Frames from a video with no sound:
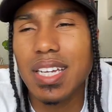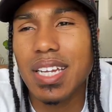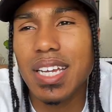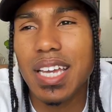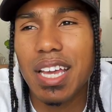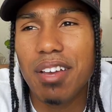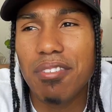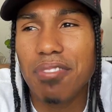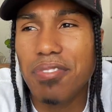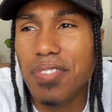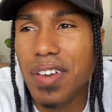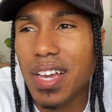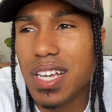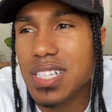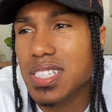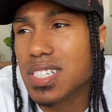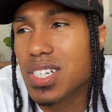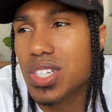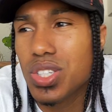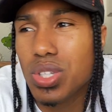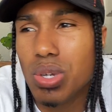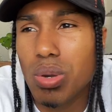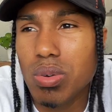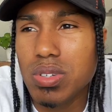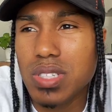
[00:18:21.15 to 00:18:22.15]
and I took it to
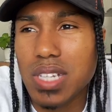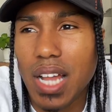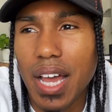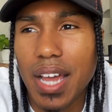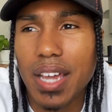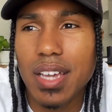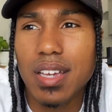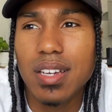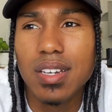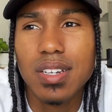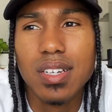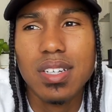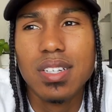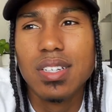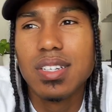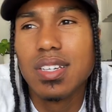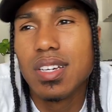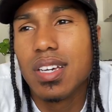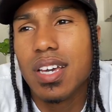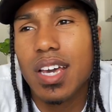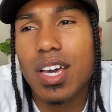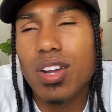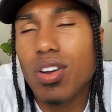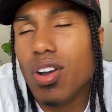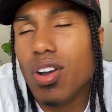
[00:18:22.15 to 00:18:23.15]
get fixed, and the dude was like,